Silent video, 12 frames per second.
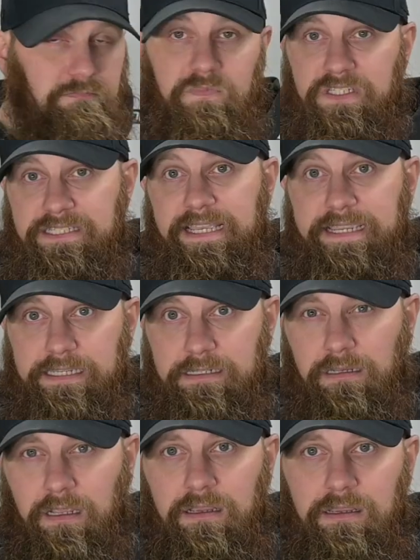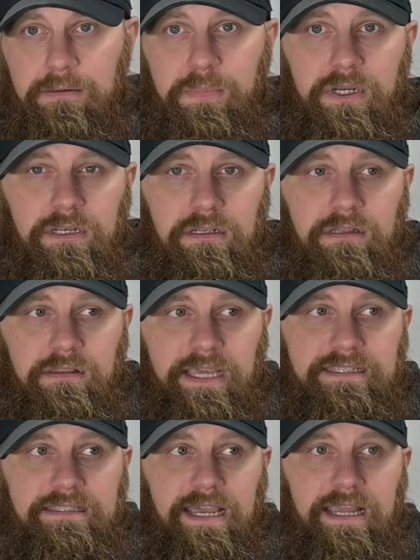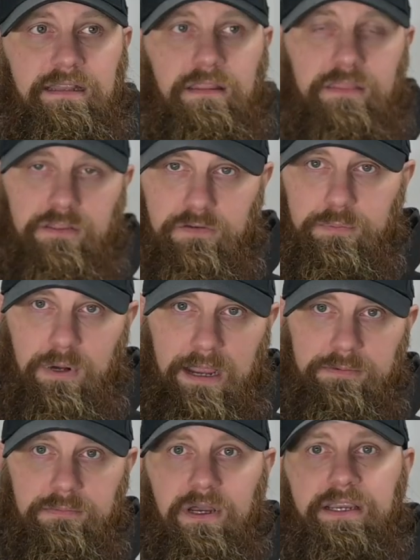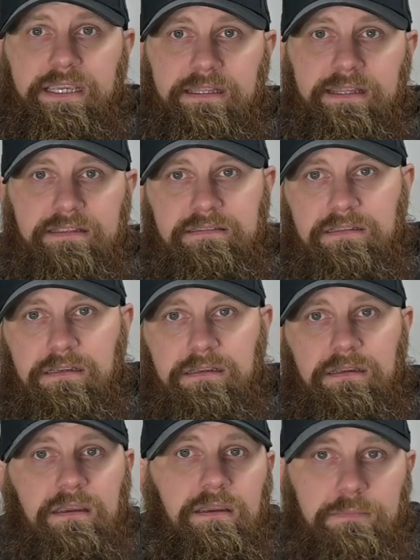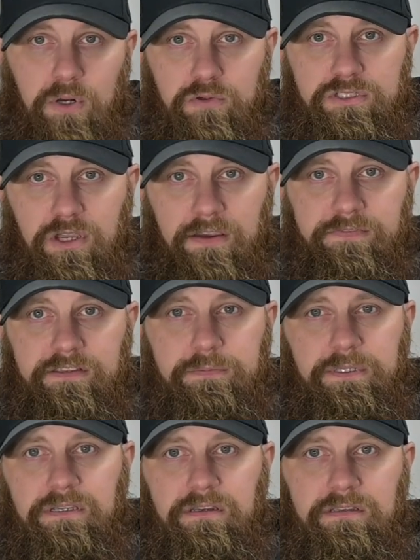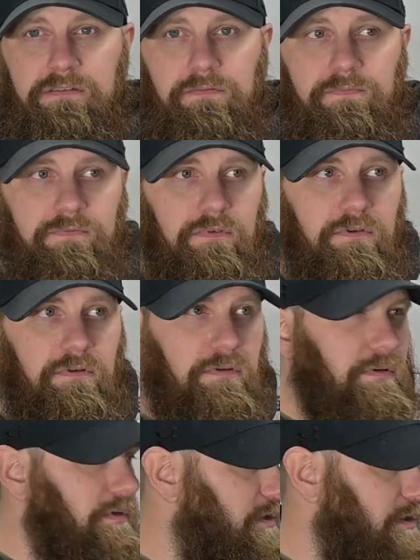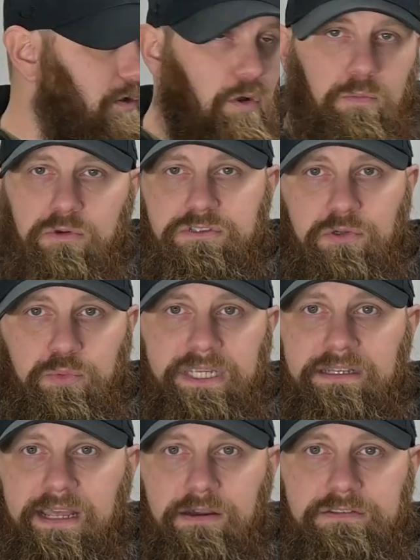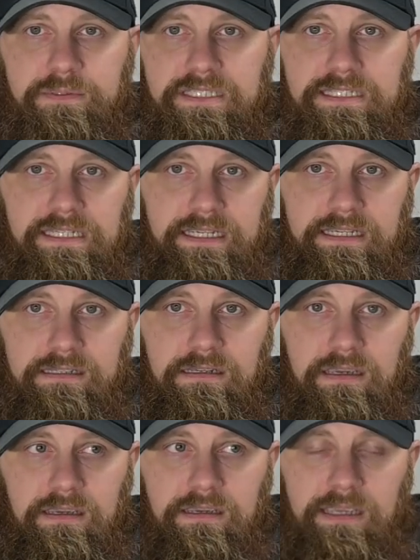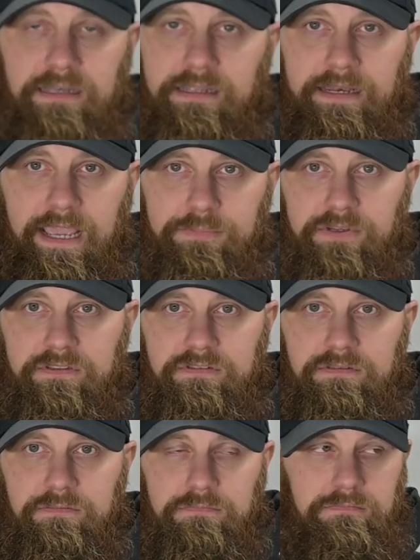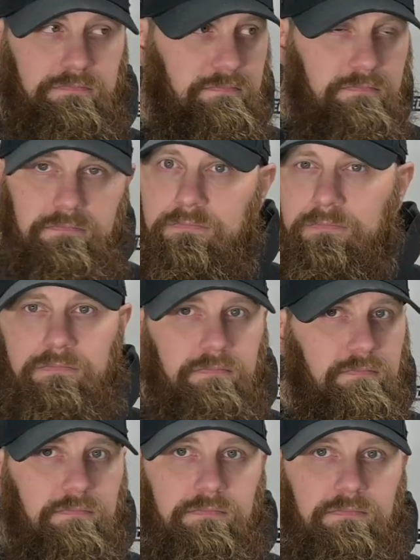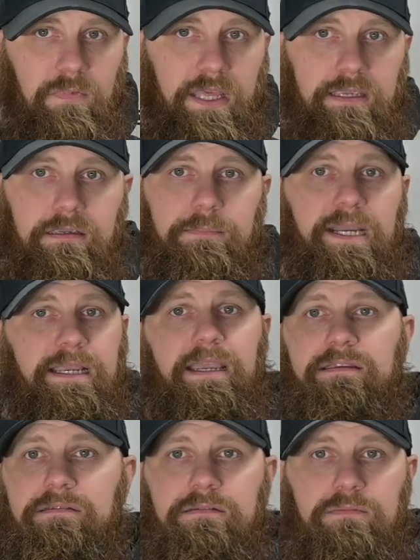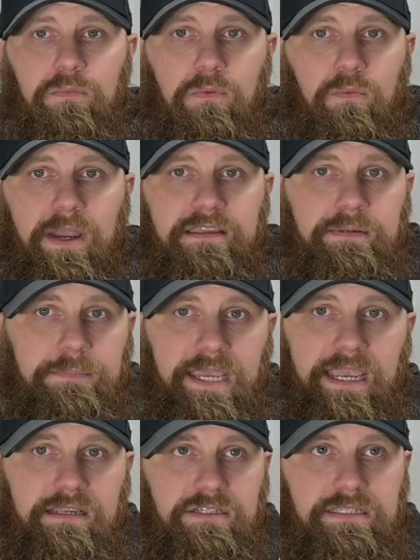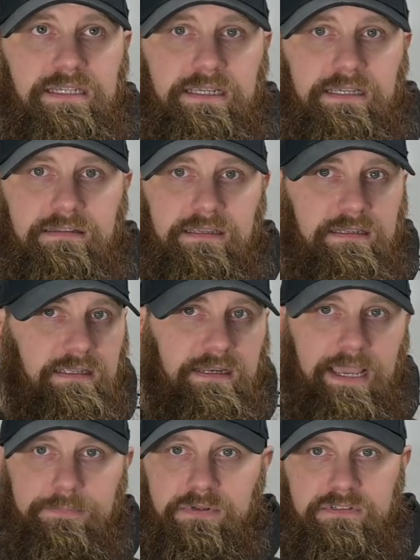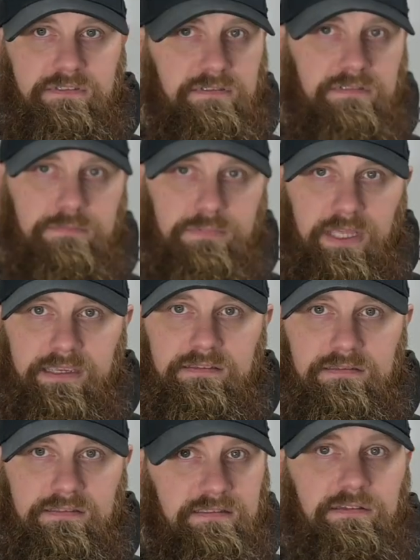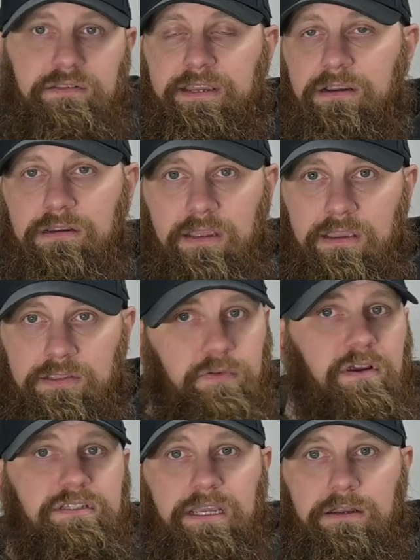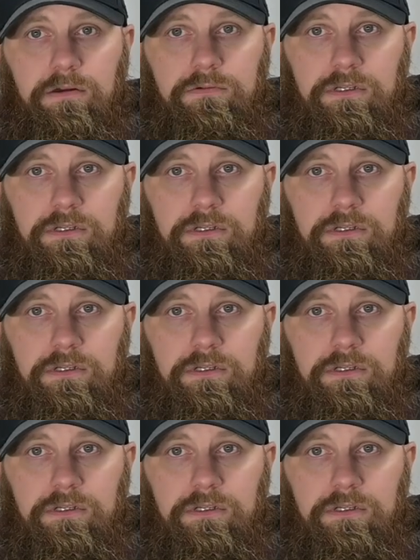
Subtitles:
2nd, but that's not their problem. Again, that's the post office, because for almost a week now it's been sitting in Indianapolis. Like, come on, guys. Why is my package sitting at the Indianapolis place? It's still there, as far as I know.